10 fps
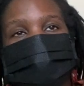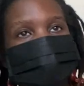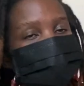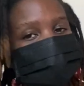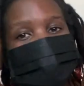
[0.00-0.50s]

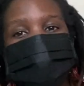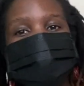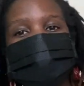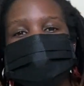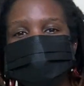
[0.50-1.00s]
if that
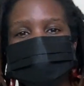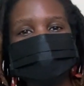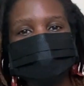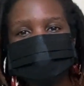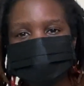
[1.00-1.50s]
man
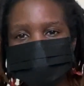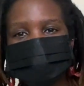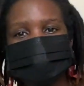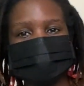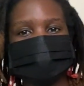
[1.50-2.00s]
tells
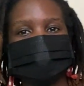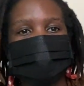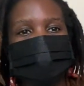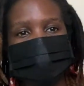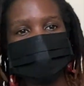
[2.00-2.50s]
me
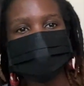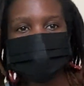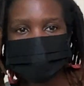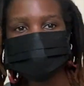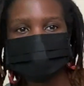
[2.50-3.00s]
I have to
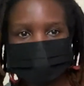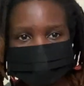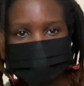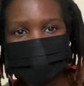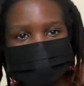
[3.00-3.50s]
wait another
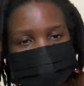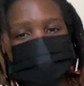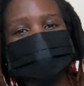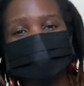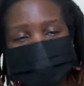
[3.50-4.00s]
week to
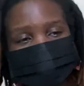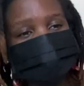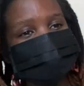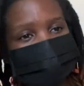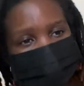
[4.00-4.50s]
heal
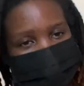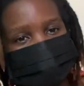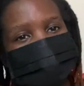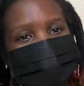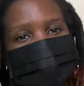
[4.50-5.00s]

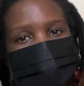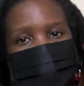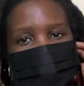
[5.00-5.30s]
something,